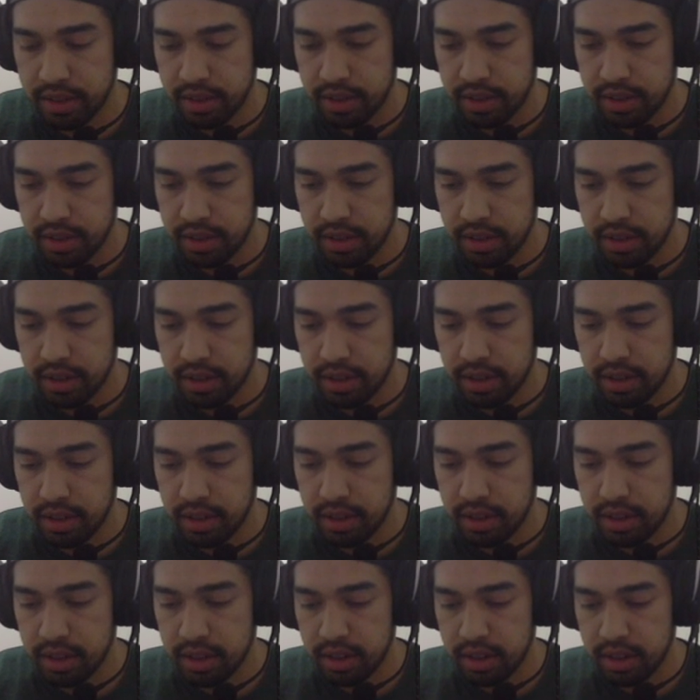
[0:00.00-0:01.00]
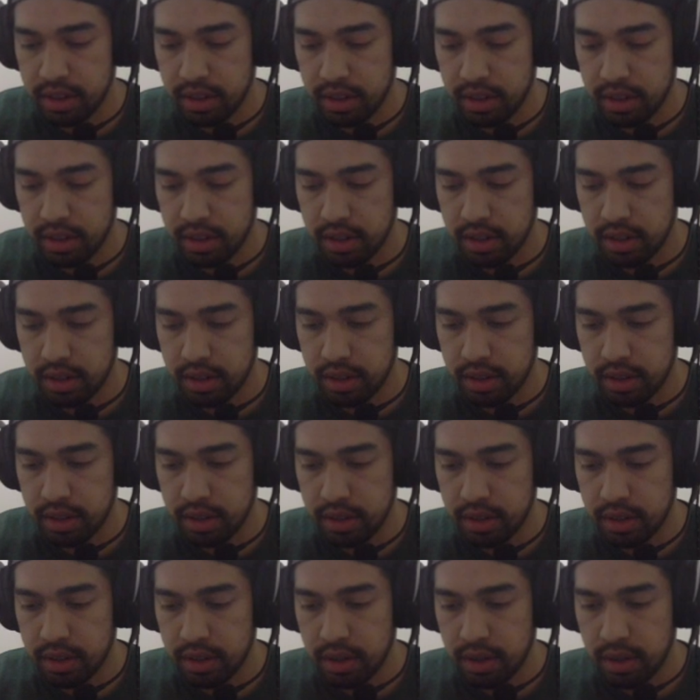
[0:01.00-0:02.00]

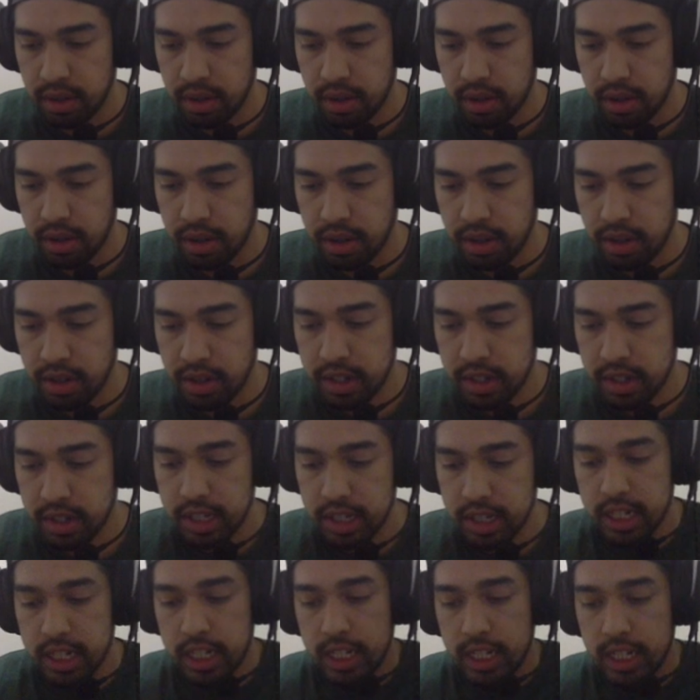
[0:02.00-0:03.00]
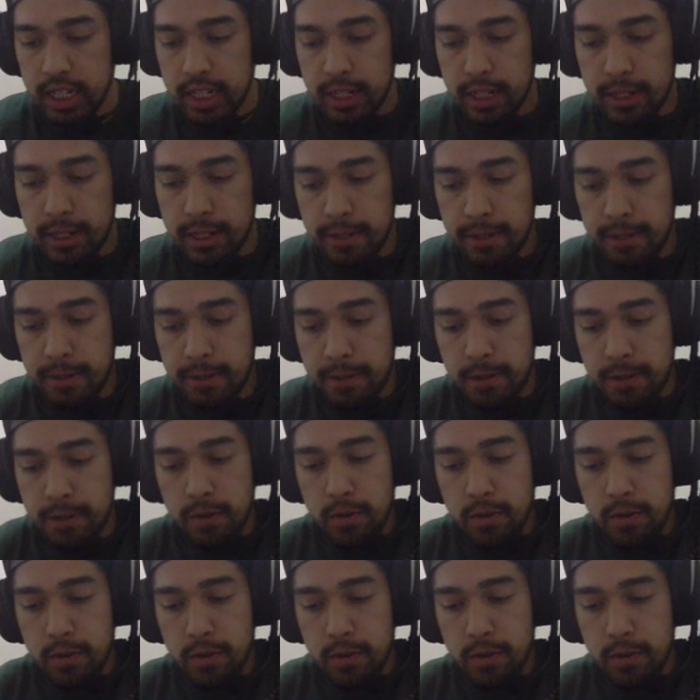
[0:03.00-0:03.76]
(silence)